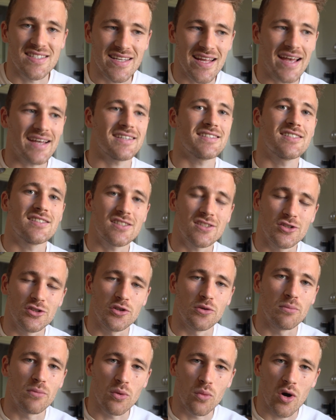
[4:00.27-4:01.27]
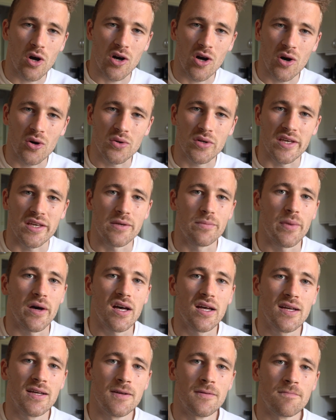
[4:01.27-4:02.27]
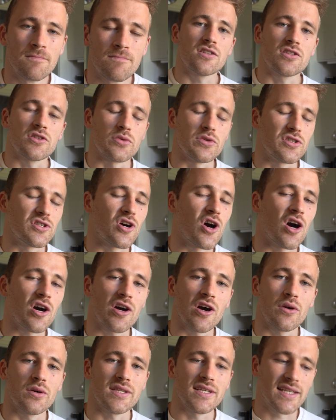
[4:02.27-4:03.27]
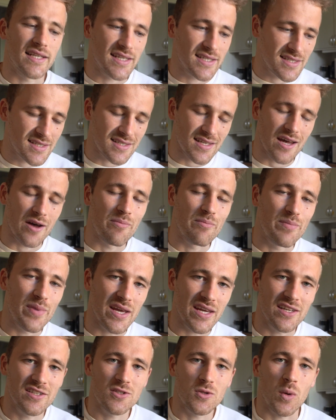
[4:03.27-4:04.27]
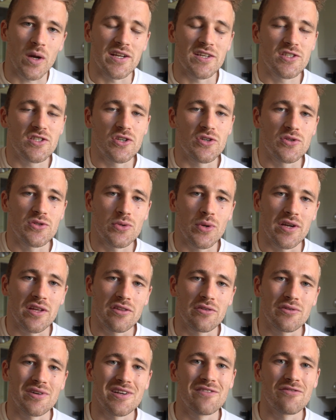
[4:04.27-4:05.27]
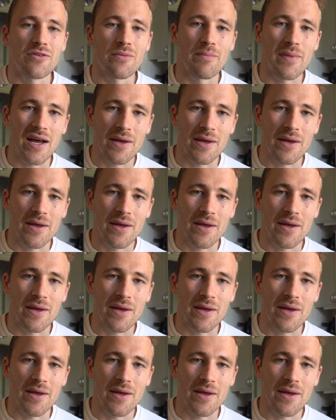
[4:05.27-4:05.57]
next #1 goalkeeper. So he's got to go in the list. A big 22-23 from